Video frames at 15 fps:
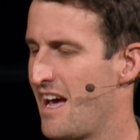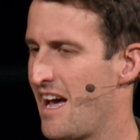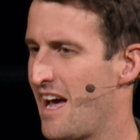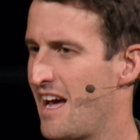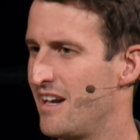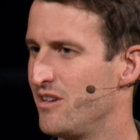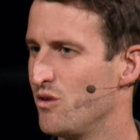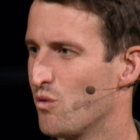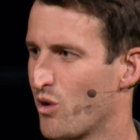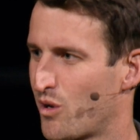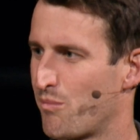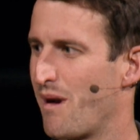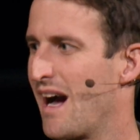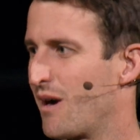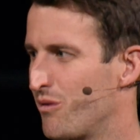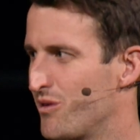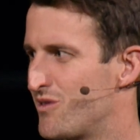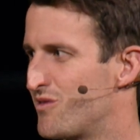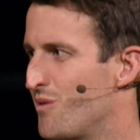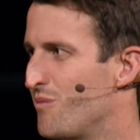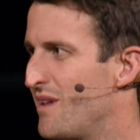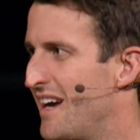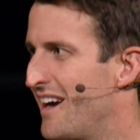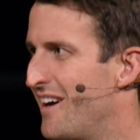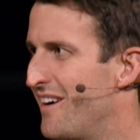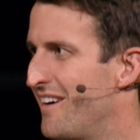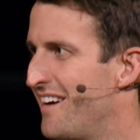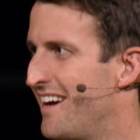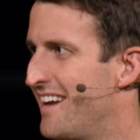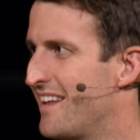and you work backwards from
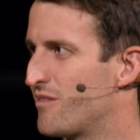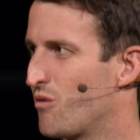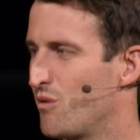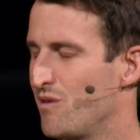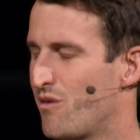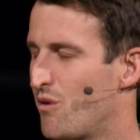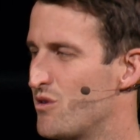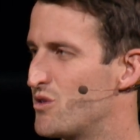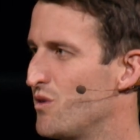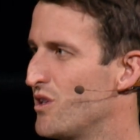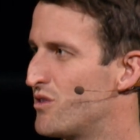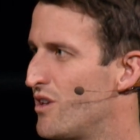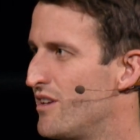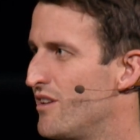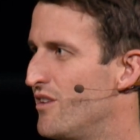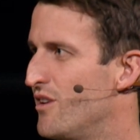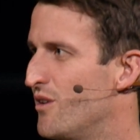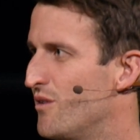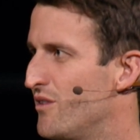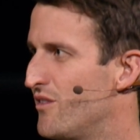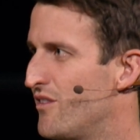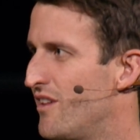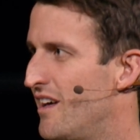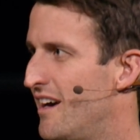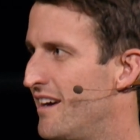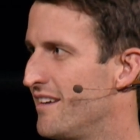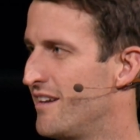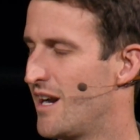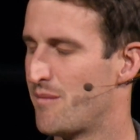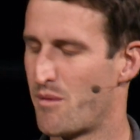there. And that's what we've always really tried to do is
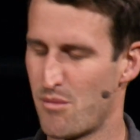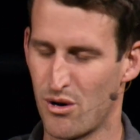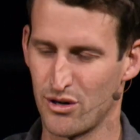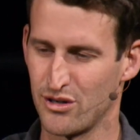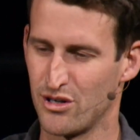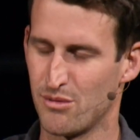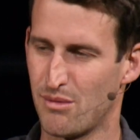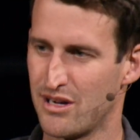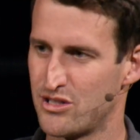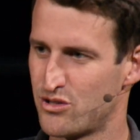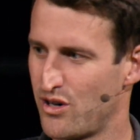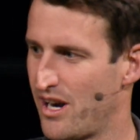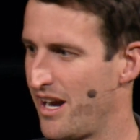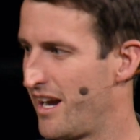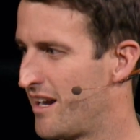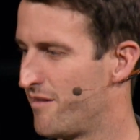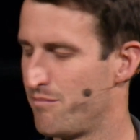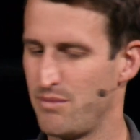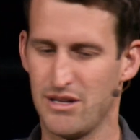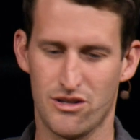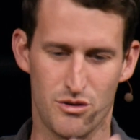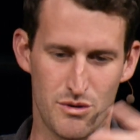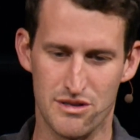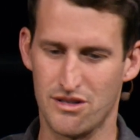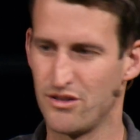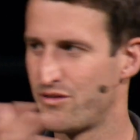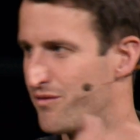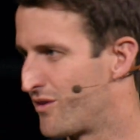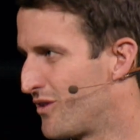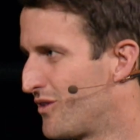that, I'm a marketer by trade. I've been doing
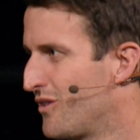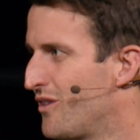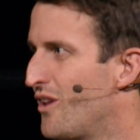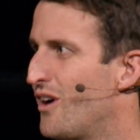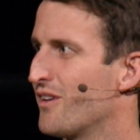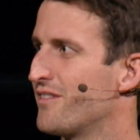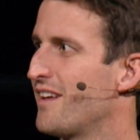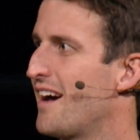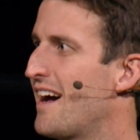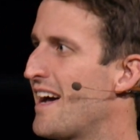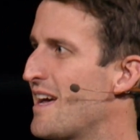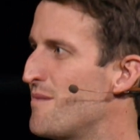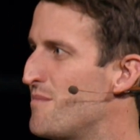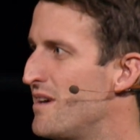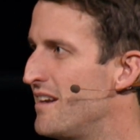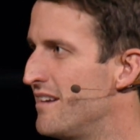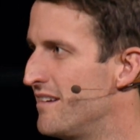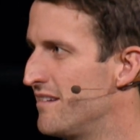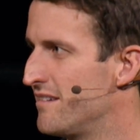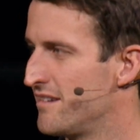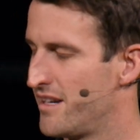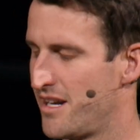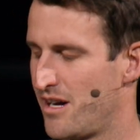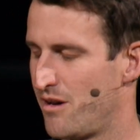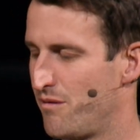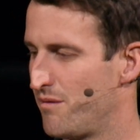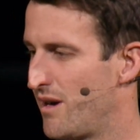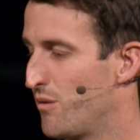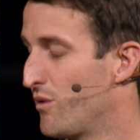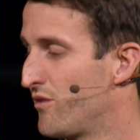this for a long time. And,
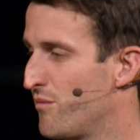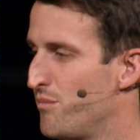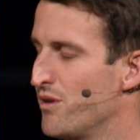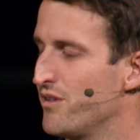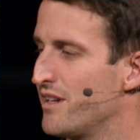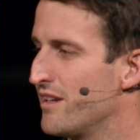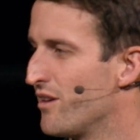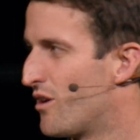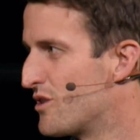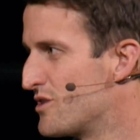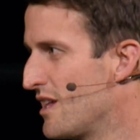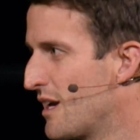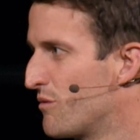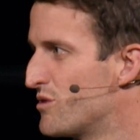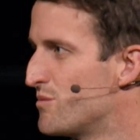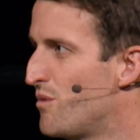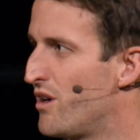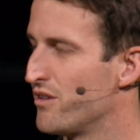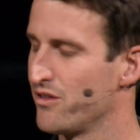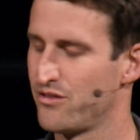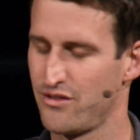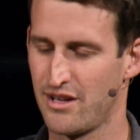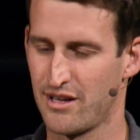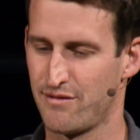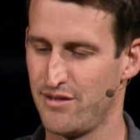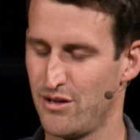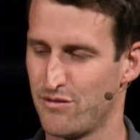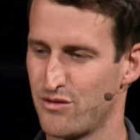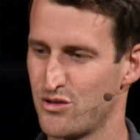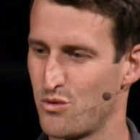I wasn't building large language models like
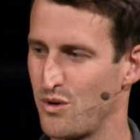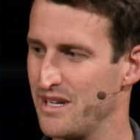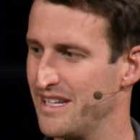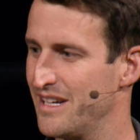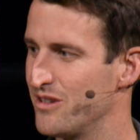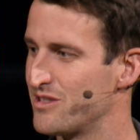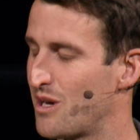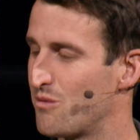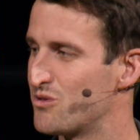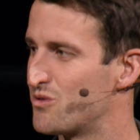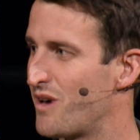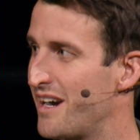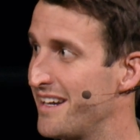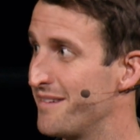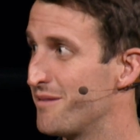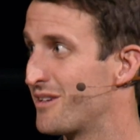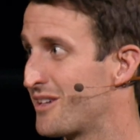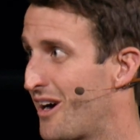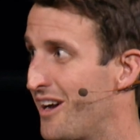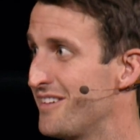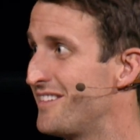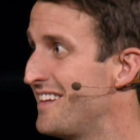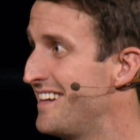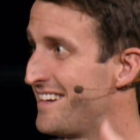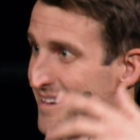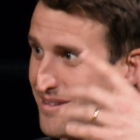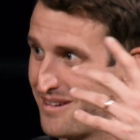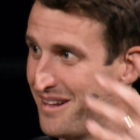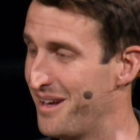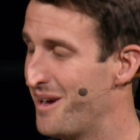Phil for 20 years. I was writing content
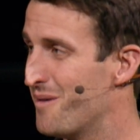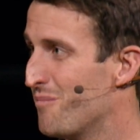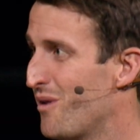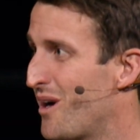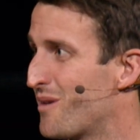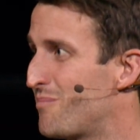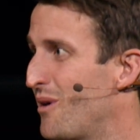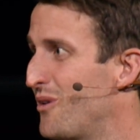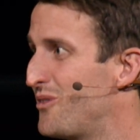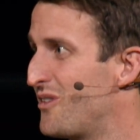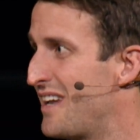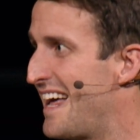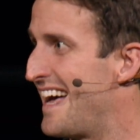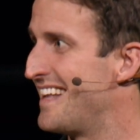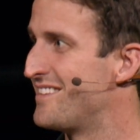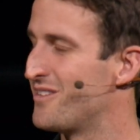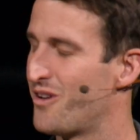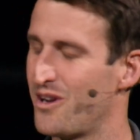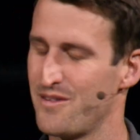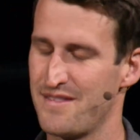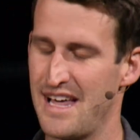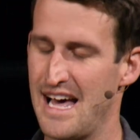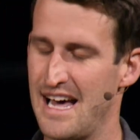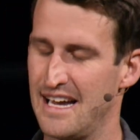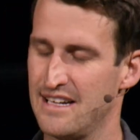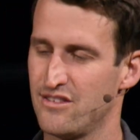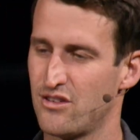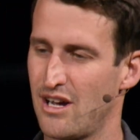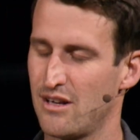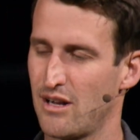and blog posts and ads and all of that.
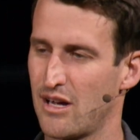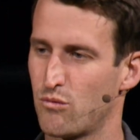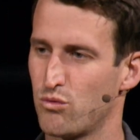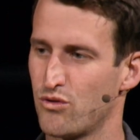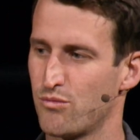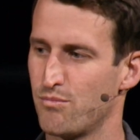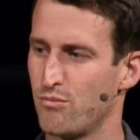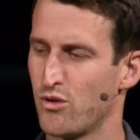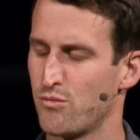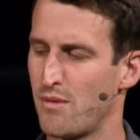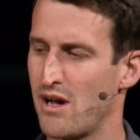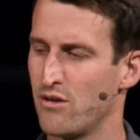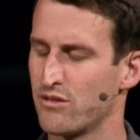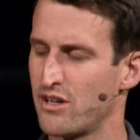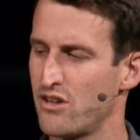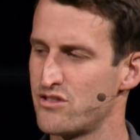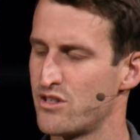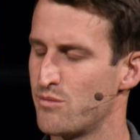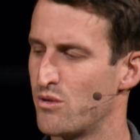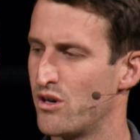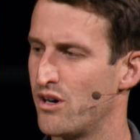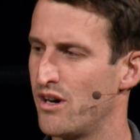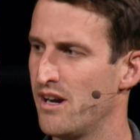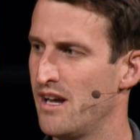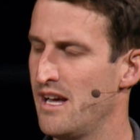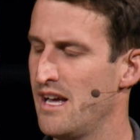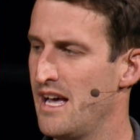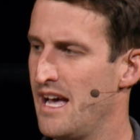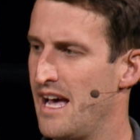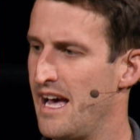And so I was my own customer.
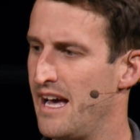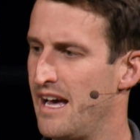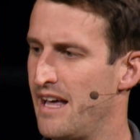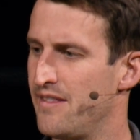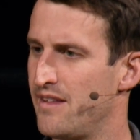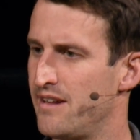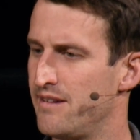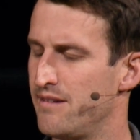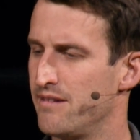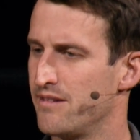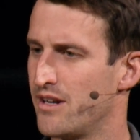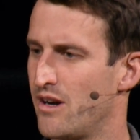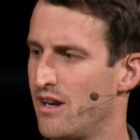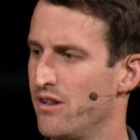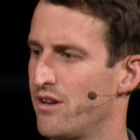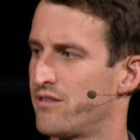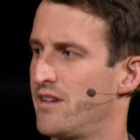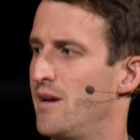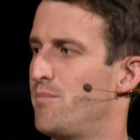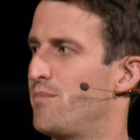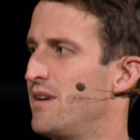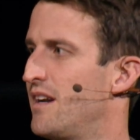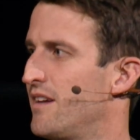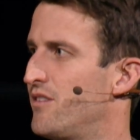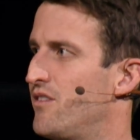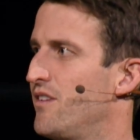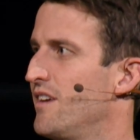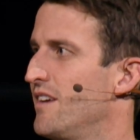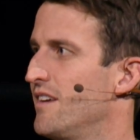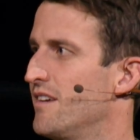And then, I looked up and I
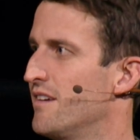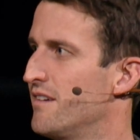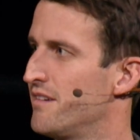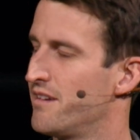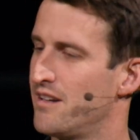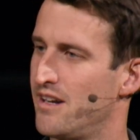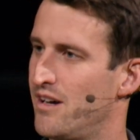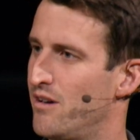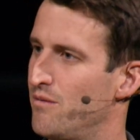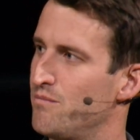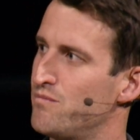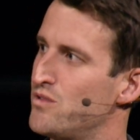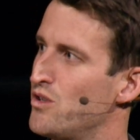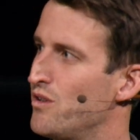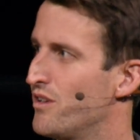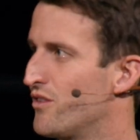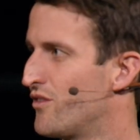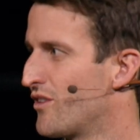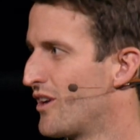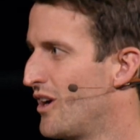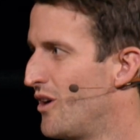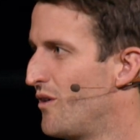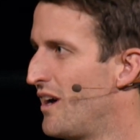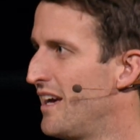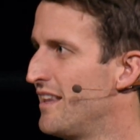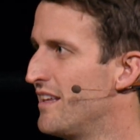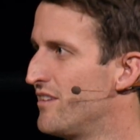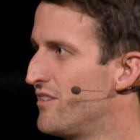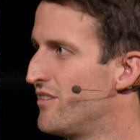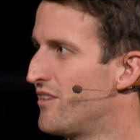see, 2 years ago, hey,
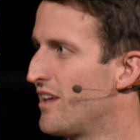this is